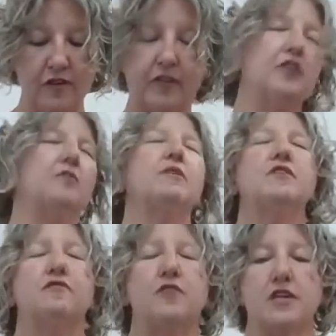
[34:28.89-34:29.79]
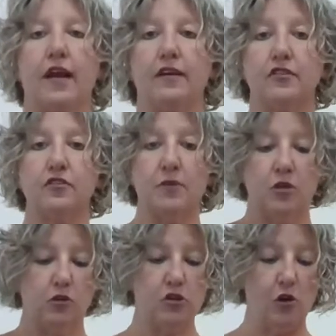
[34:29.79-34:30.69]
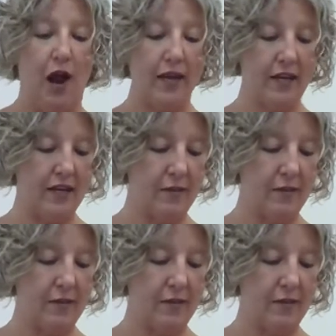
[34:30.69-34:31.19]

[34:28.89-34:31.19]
It's a little bit different texture, but you could try it.